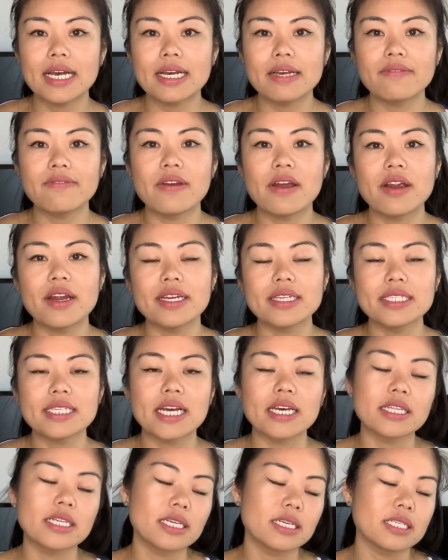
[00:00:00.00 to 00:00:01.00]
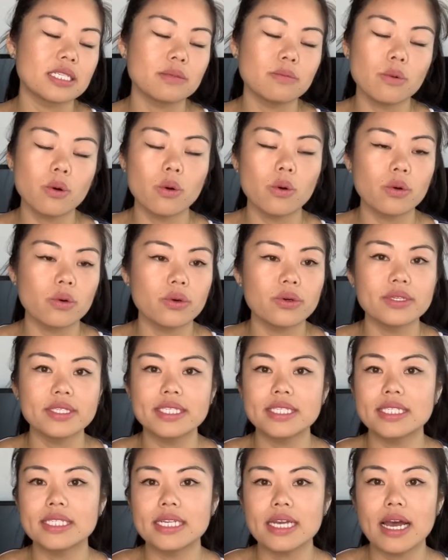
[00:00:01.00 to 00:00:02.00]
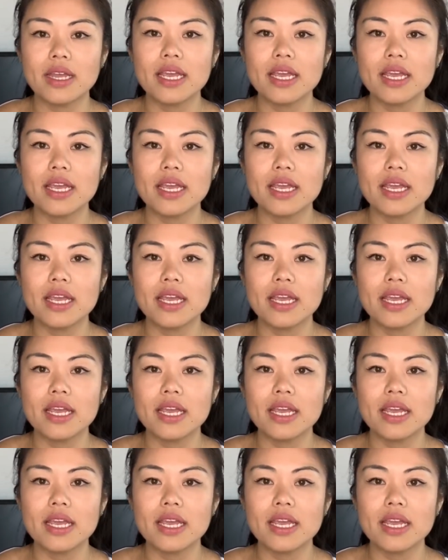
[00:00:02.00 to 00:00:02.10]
various other small goods